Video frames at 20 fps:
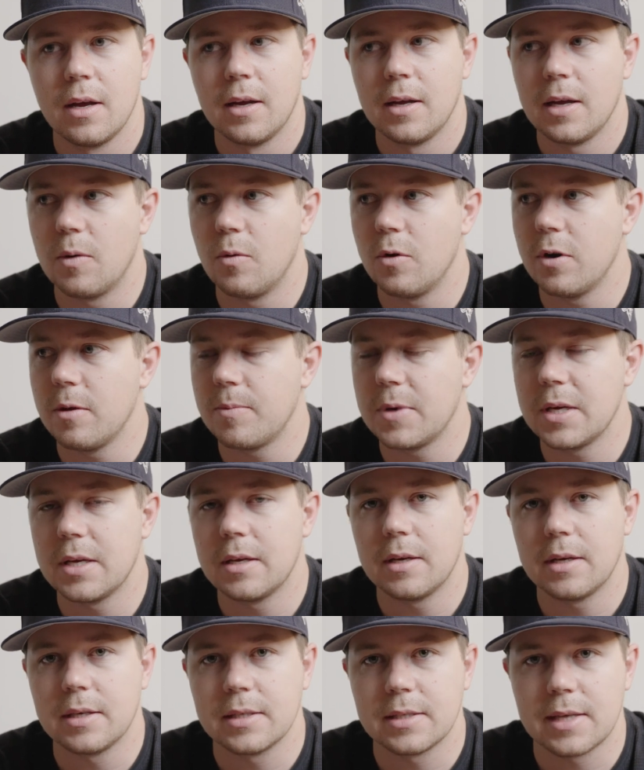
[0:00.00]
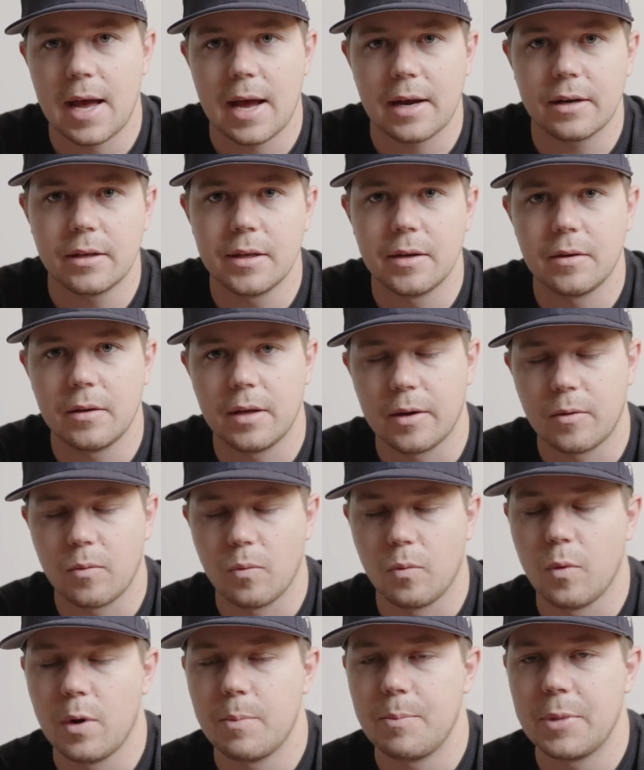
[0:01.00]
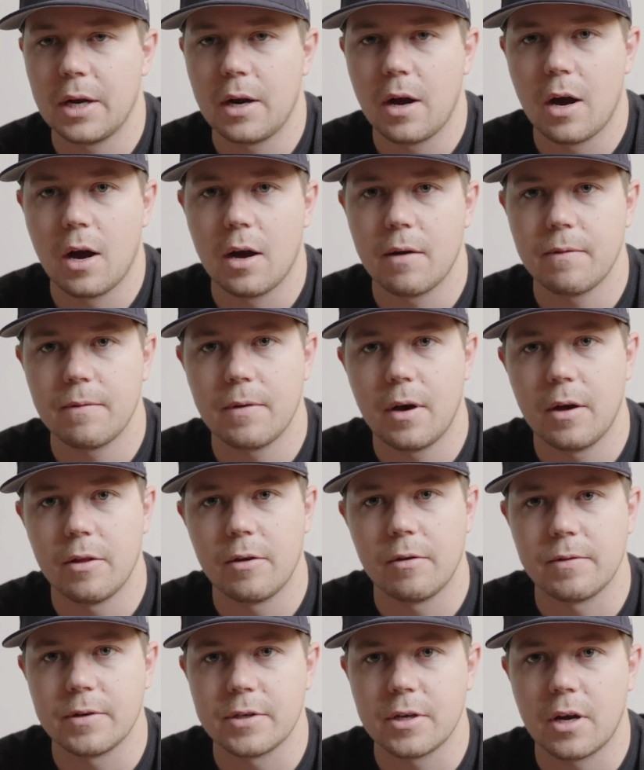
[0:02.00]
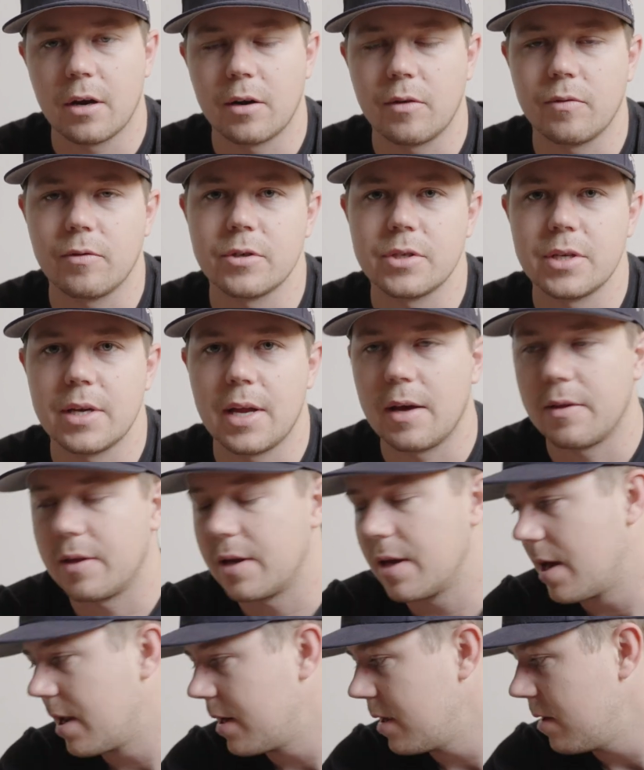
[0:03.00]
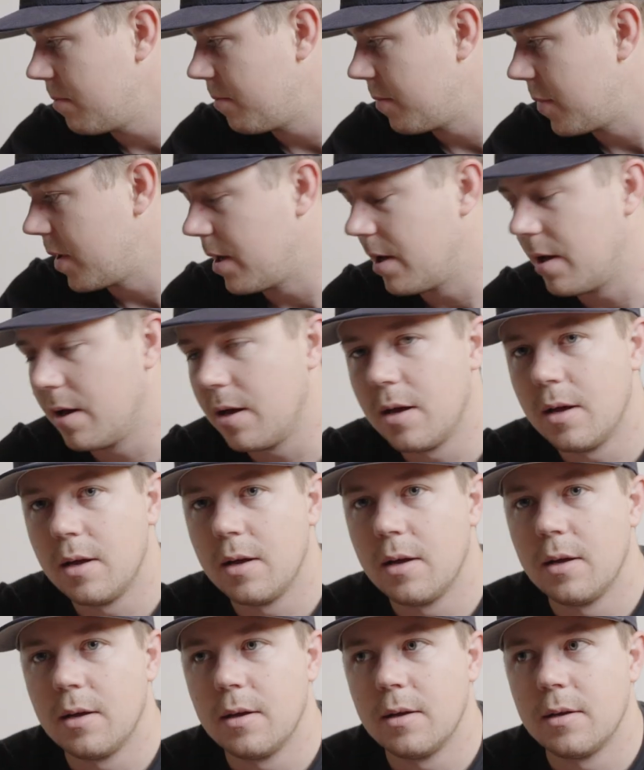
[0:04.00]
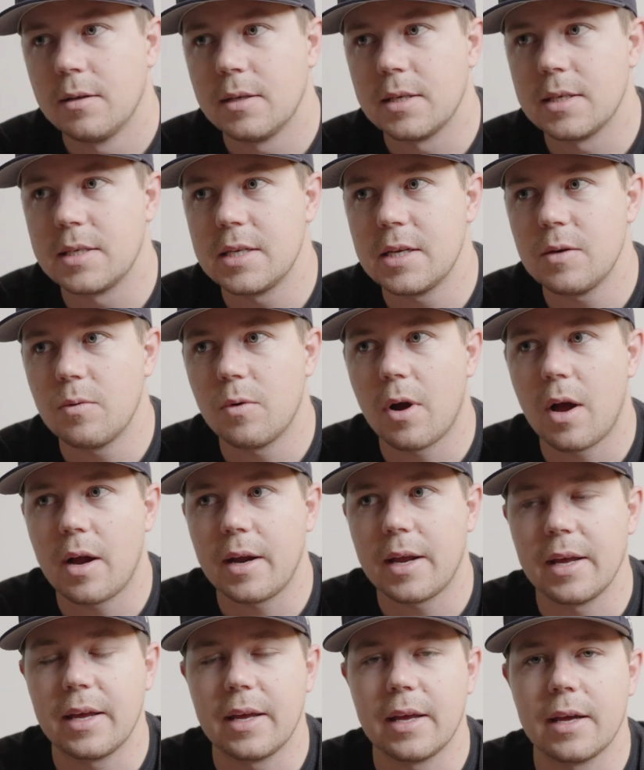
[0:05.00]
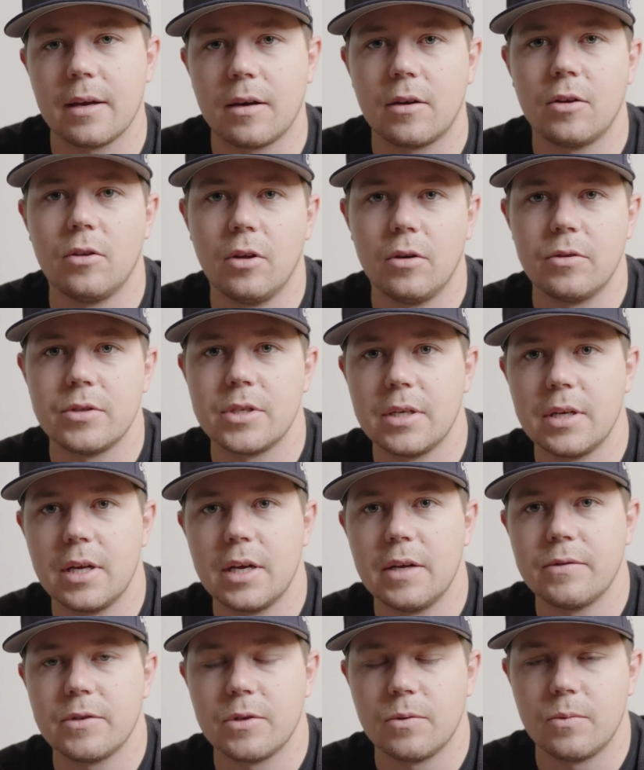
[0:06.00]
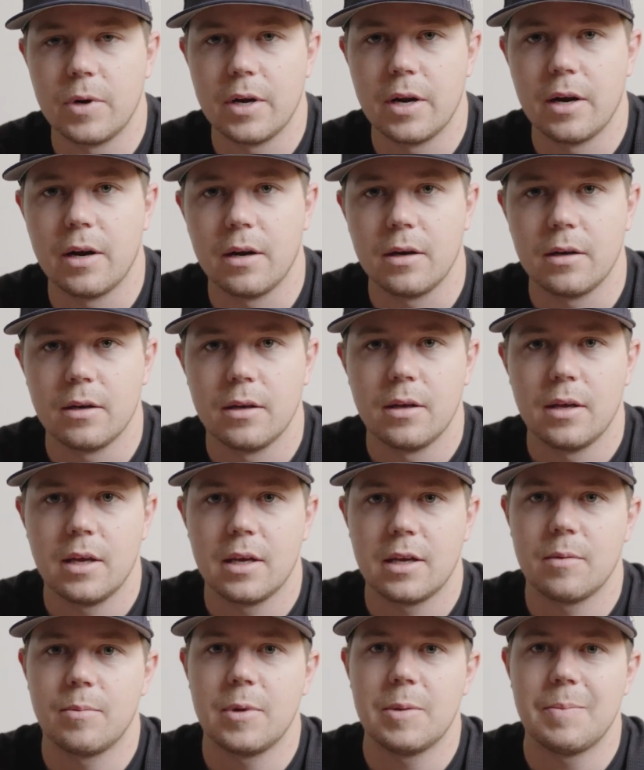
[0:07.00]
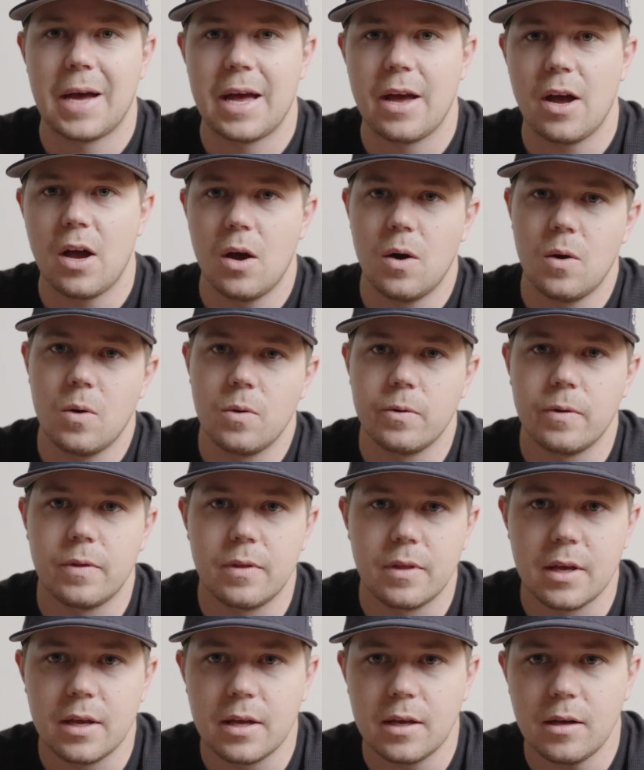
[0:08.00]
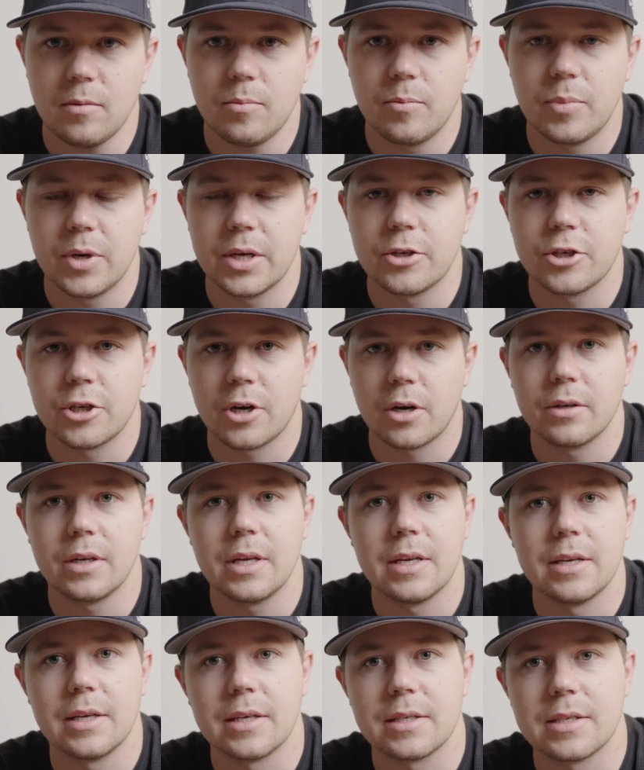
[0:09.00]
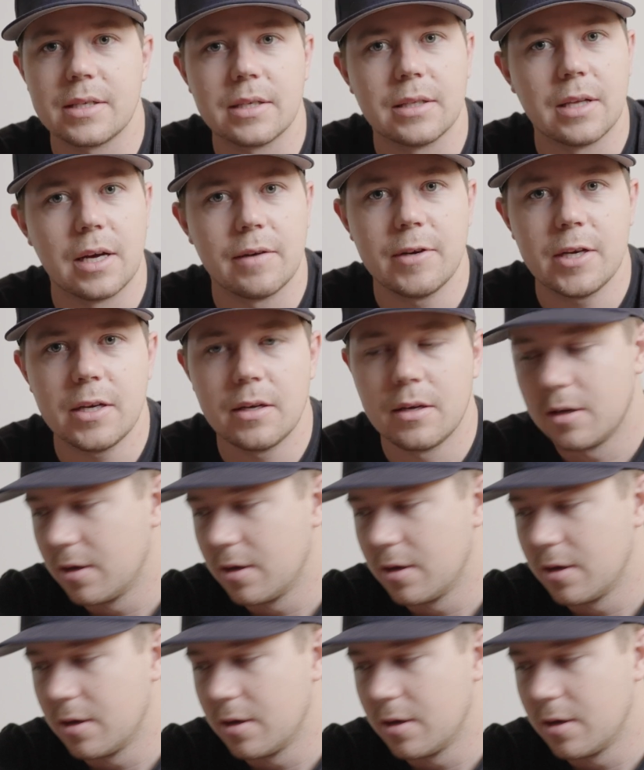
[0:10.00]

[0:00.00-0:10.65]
it wouldn't be exactly like ripping off other photographers and how they edit, but to see where I could get close enough to where it could be my own thing, but Charlie and Dixie love it.